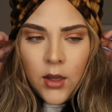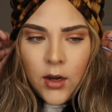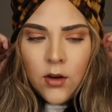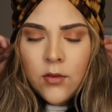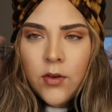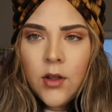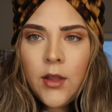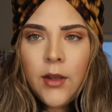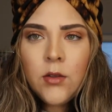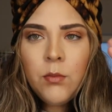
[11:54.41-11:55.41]
you don't feel
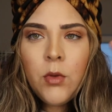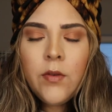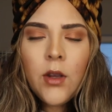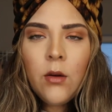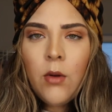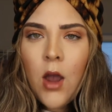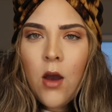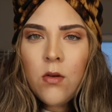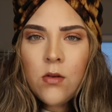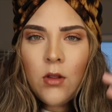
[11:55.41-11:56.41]
like moving
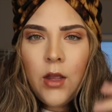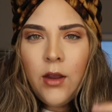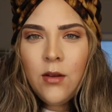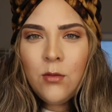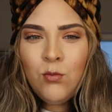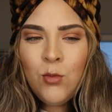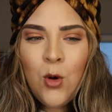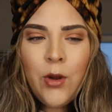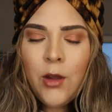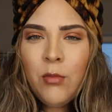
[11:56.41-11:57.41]
around or like
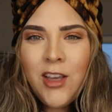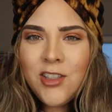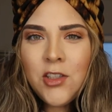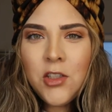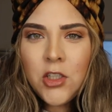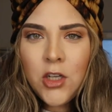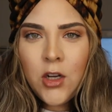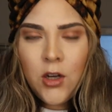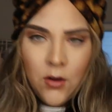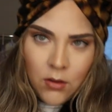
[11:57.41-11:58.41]
going in places it
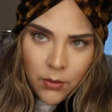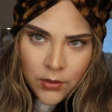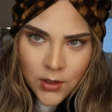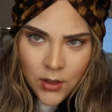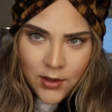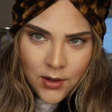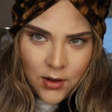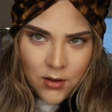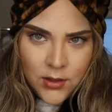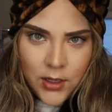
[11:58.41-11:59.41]
shouldn't go. I really like the
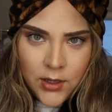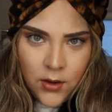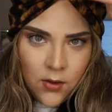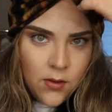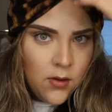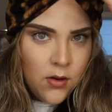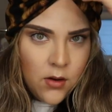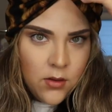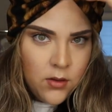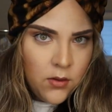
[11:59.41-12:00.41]
knot detail
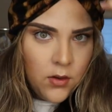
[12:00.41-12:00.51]
on the